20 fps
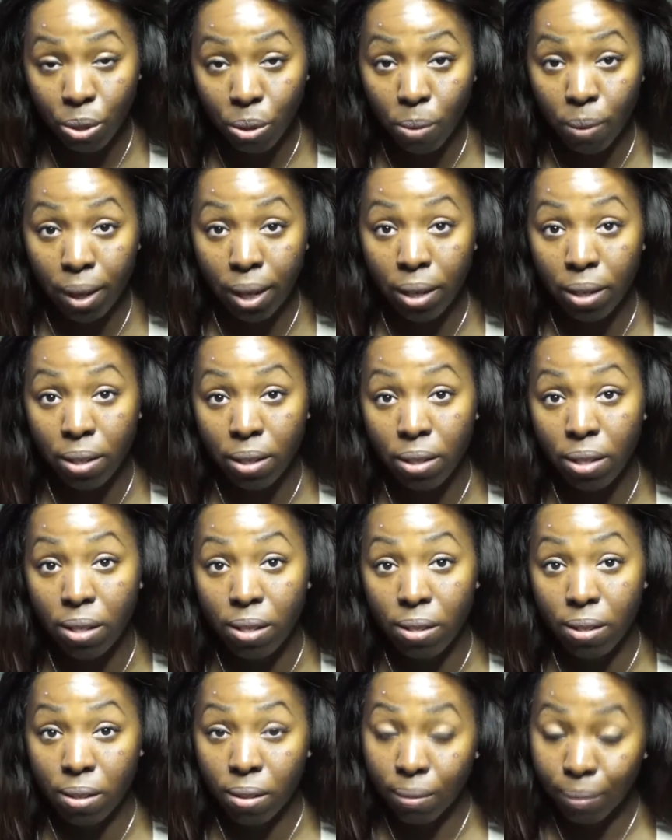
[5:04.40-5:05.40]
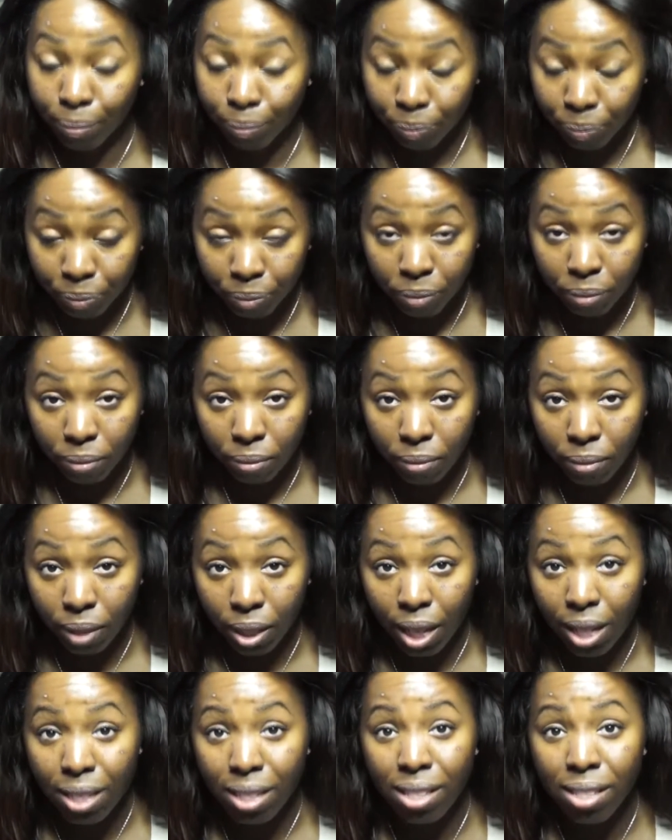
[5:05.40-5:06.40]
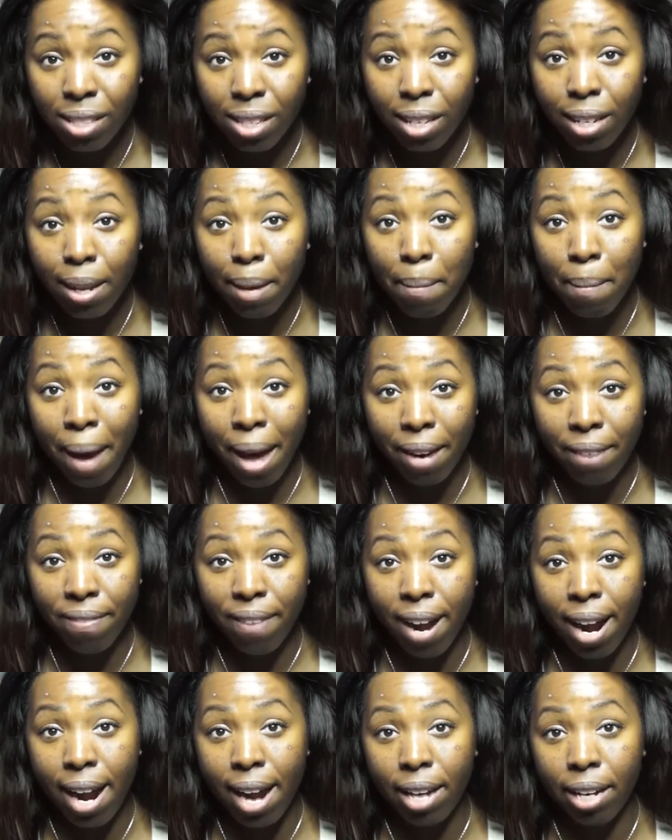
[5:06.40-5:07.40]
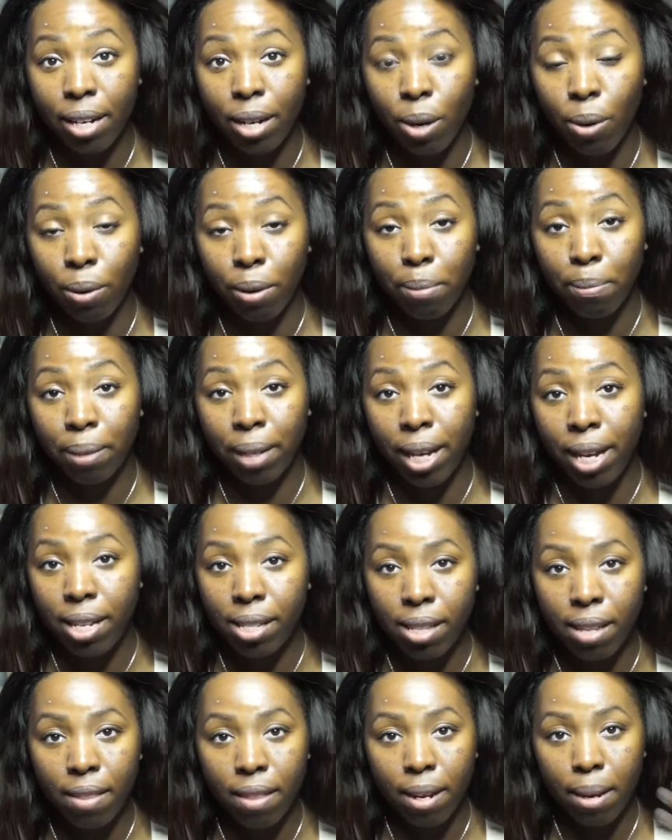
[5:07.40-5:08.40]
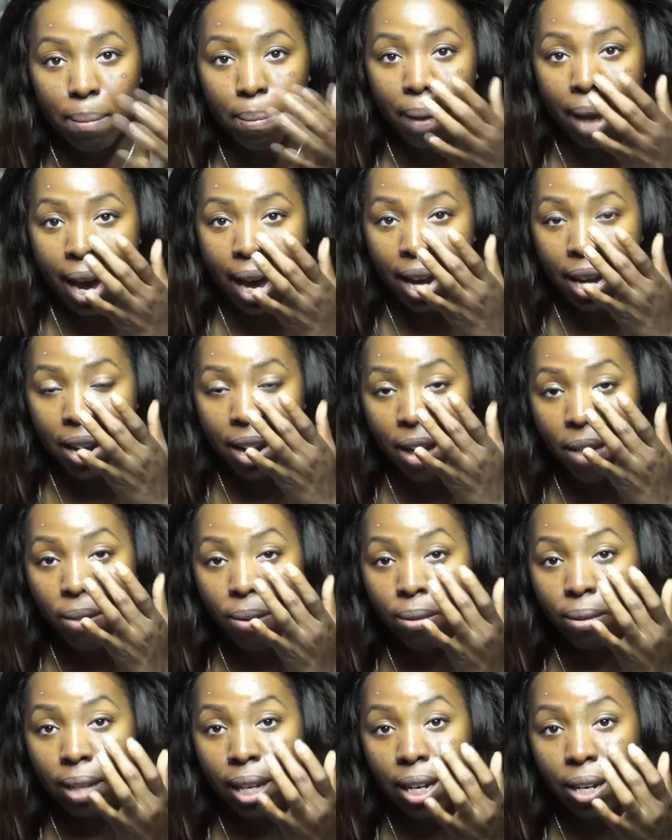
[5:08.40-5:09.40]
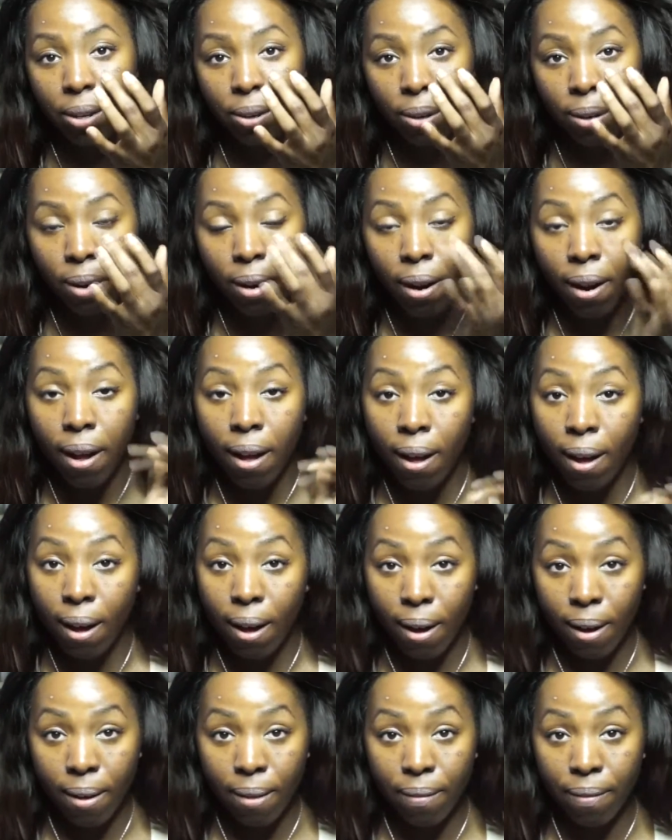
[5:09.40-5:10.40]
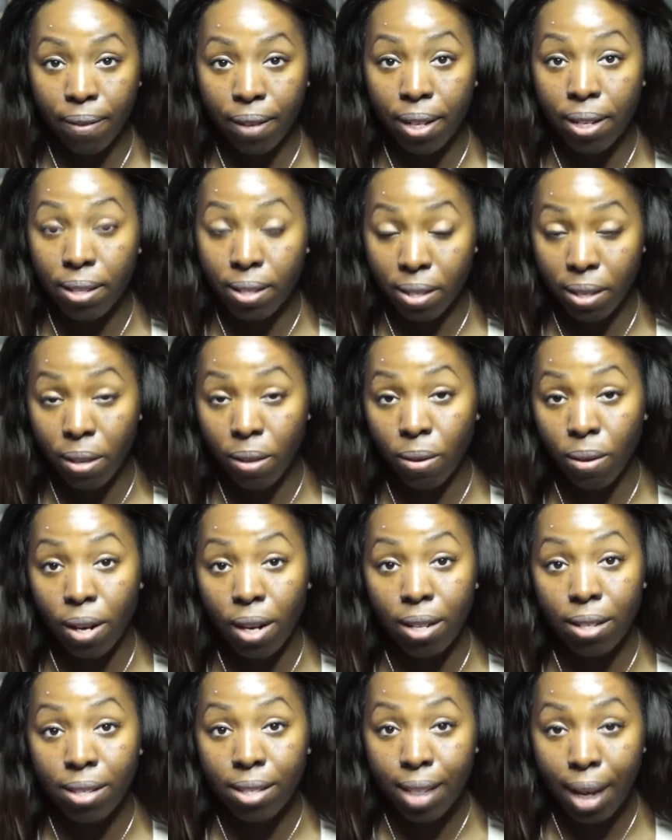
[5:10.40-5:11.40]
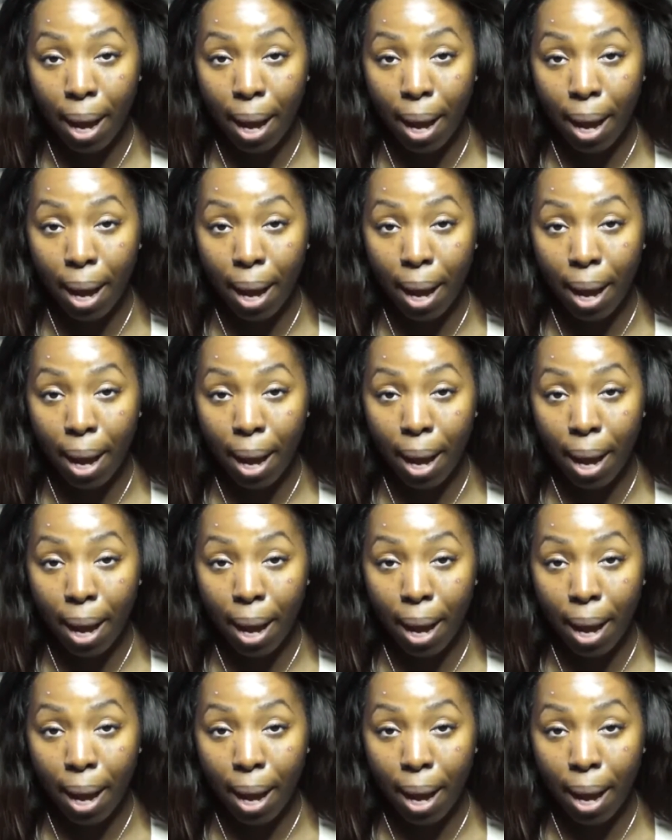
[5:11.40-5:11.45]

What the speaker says: to it to seal it, mattify it, and hold it in place, and then apply another layer of concealer on